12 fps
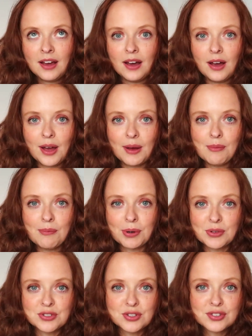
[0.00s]
But
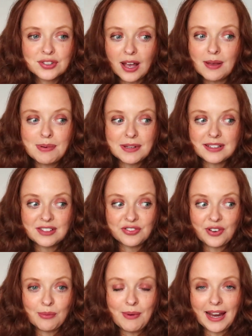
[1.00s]
it was just so busy to
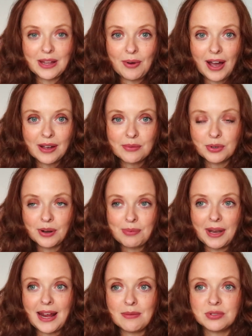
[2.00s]
film it anyway. I wouldn't have
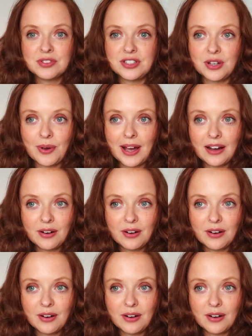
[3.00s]
been able to do it.